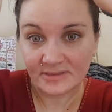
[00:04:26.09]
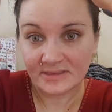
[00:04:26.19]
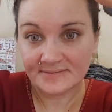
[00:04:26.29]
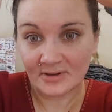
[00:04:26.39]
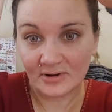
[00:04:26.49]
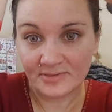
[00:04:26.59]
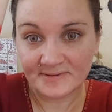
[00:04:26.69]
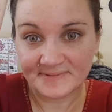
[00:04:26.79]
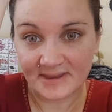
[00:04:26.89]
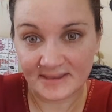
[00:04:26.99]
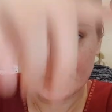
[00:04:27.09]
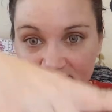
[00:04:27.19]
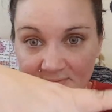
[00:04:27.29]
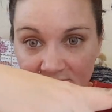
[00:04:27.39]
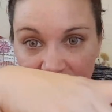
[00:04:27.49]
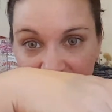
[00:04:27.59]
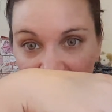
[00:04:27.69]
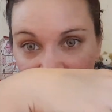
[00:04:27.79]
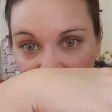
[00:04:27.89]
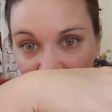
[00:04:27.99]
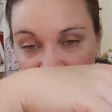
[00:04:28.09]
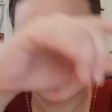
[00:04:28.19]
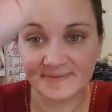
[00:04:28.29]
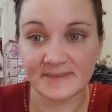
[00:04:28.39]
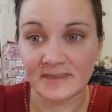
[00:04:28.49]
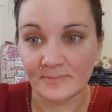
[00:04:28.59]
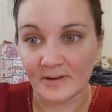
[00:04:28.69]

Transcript: these are the shades. This one here is kind of hard to see,